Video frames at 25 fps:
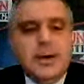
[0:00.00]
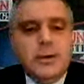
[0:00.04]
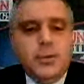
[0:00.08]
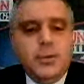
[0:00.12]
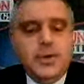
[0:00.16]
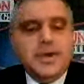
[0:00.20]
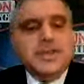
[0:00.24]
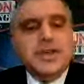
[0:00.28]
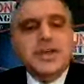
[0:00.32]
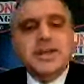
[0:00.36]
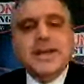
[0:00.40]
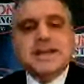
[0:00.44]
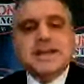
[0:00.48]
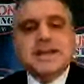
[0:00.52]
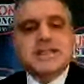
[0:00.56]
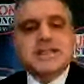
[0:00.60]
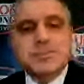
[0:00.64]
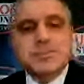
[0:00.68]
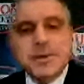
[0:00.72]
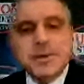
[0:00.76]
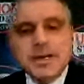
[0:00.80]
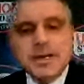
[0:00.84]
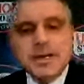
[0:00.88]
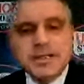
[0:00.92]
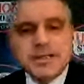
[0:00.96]
where the next
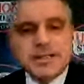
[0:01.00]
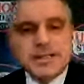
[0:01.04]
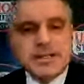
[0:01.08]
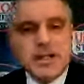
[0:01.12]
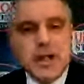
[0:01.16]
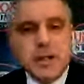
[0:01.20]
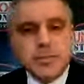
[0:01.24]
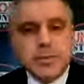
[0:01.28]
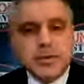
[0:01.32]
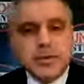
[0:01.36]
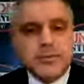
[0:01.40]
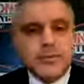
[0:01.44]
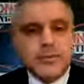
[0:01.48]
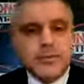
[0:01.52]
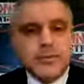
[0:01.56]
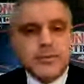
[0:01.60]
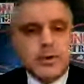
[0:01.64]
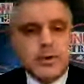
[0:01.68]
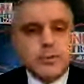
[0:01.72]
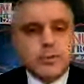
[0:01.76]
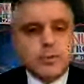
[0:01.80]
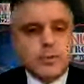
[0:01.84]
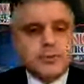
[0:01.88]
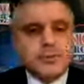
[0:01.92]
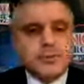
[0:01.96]
meal is coming from
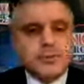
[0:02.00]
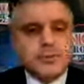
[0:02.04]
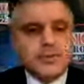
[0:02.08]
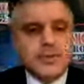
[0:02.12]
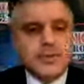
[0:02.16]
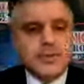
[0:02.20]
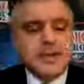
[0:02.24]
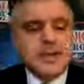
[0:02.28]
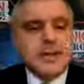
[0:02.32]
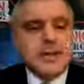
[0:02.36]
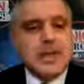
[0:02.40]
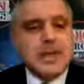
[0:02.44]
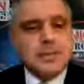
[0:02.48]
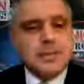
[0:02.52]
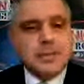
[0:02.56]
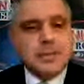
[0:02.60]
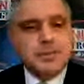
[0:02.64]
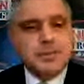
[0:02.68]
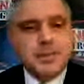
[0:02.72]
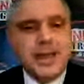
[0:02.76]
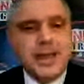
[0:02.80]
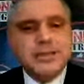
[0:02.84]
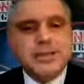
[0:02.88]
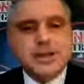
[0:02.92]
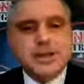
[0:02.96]
or if they're going to
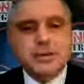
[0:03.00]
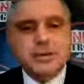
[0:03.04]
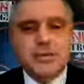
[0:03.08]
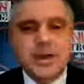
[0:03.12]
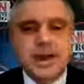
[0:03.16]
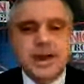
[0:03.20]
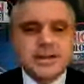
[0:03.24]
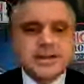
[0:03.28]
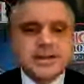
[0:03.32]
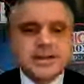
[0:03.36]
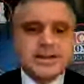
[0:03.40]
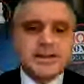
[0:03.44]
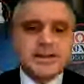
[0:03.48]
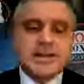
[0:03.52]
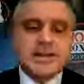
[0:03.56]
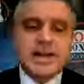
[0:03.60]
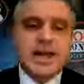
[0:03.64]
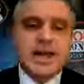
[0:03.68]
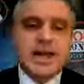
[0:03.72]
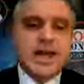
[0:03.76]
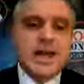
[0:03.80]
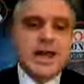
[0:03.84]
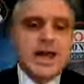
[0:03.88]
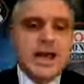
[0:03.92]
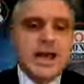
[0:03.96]
pay their rent. And
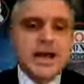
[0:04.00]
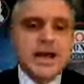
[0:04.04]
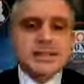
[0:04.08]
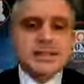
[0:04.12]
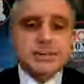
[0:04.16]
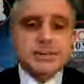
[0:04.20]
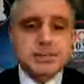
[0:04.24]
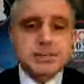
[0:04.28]
as a